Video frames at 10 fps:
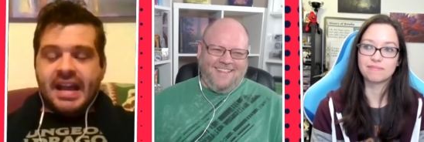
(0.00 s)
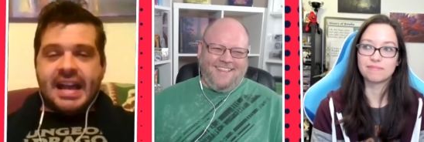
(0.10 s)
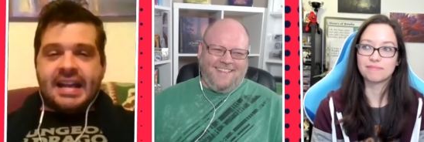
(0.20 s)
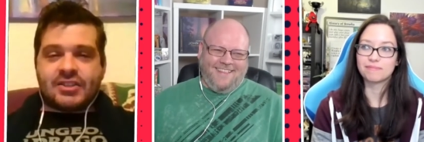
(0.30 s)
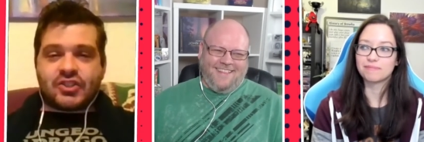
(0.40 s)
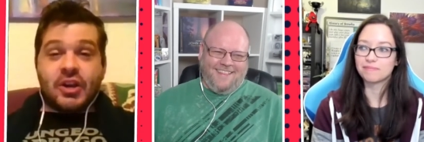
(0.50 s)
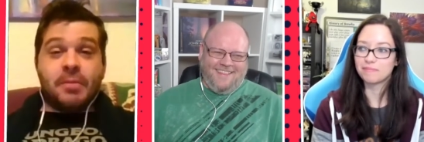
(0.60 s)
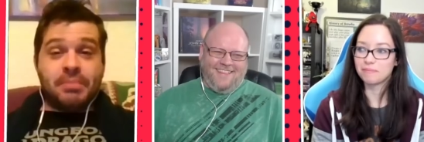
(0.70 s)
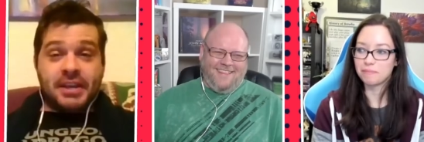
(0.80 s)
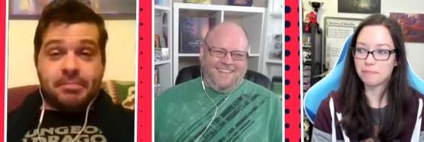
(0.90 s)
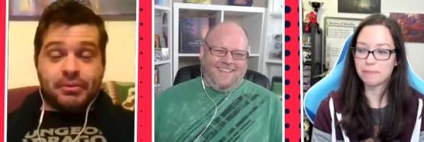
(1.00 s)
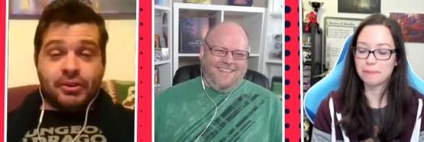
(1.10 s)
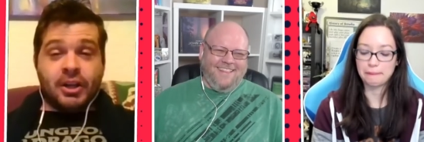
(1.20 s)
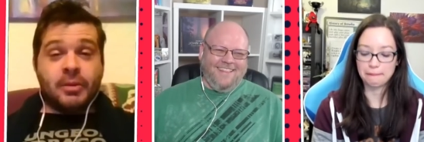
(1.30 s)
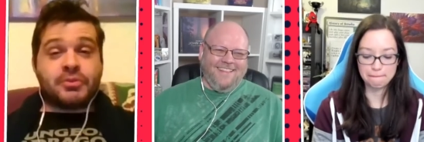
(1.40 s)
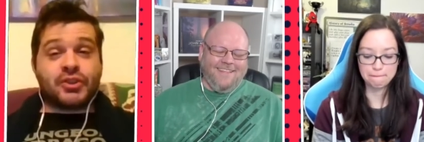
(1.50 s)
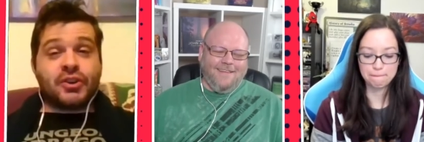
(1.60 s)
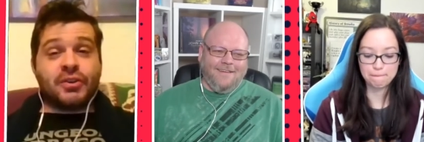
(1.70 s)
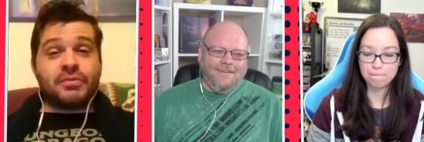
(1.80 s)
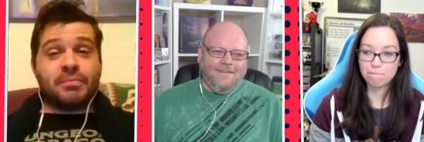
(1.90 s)
Speaker 1: And some people
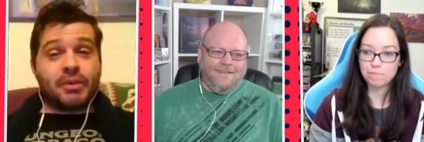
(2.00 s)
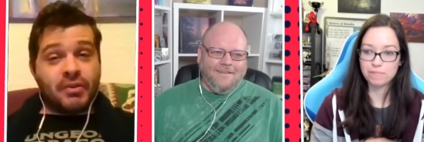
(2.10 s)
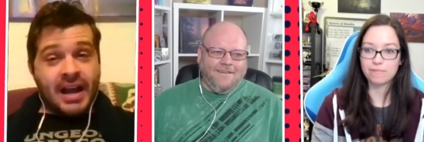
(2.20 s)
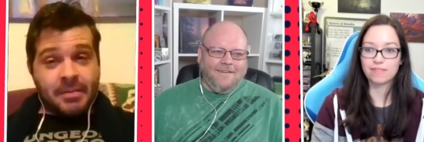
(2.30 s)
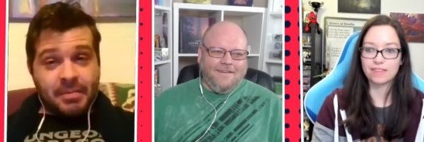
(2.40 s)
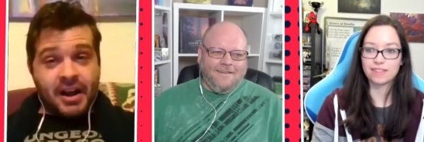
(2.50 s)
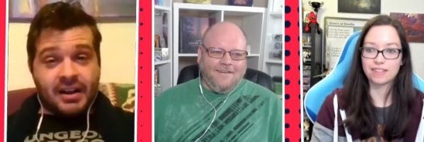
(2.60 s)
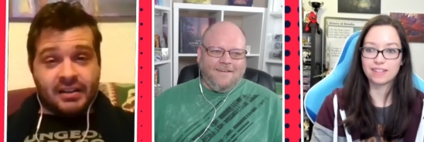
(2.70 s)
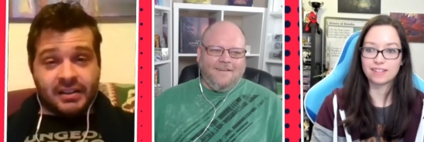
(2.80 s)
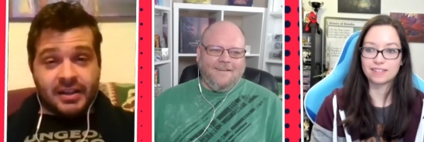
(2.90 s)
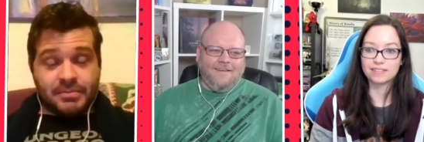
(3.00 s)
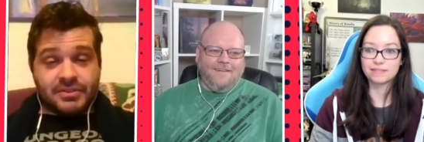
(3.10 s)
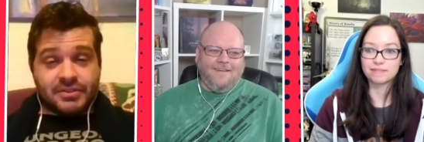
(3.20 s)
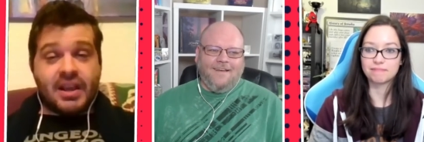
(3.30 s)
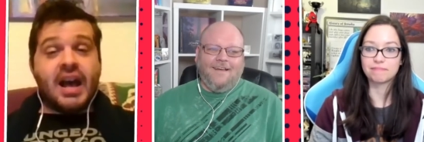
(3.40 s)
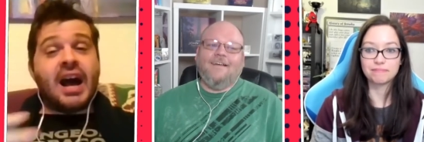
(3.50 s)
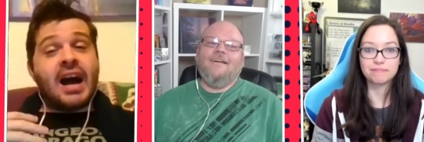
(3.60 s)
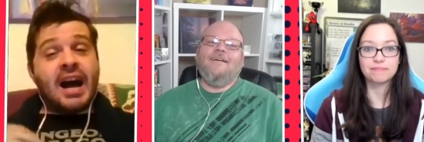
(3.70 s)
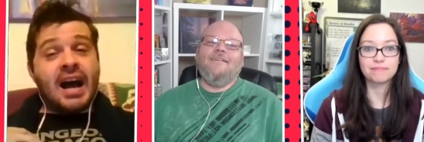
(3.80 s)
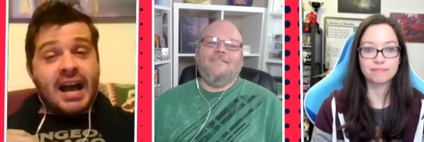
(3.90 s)
observe Mariah Apocalypse. Um,
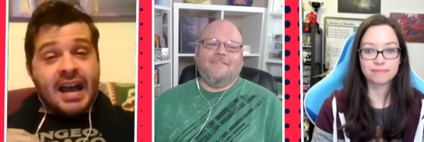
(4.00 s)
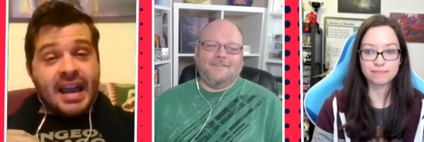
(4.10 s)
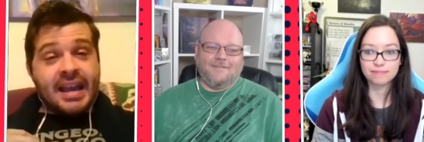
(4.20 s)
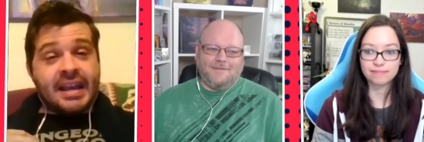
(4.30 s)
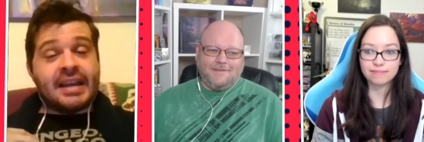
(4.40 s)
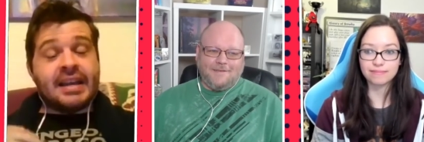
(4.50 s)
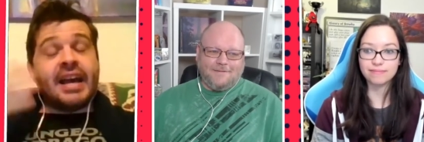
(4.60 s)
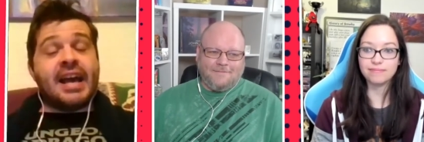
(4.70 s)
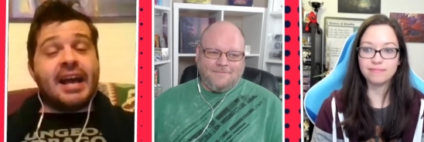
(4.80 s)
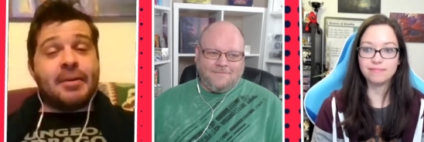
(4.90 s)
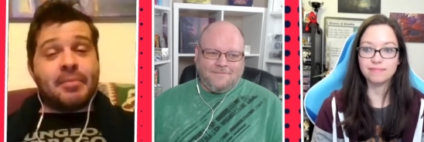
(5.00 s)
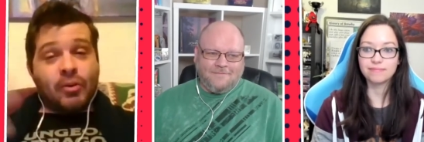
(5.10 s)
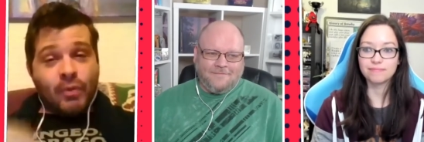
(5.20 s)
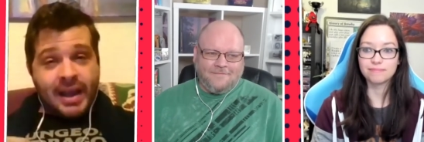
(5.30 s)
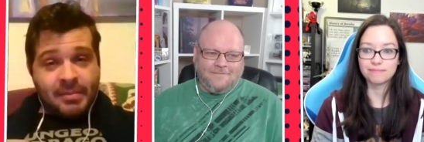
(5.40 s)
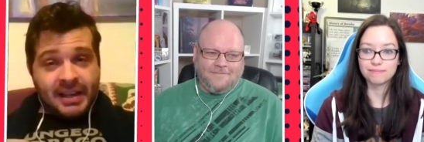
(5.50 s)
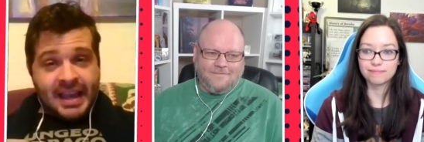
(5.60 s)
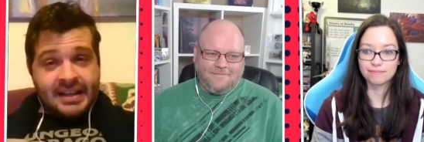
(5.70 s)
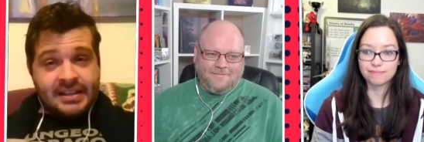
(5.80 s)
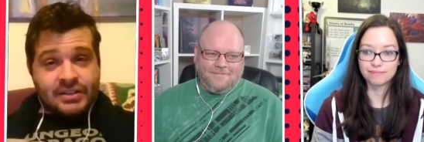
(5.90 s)
I am a
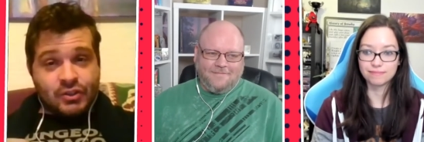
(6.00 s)
Whamageddon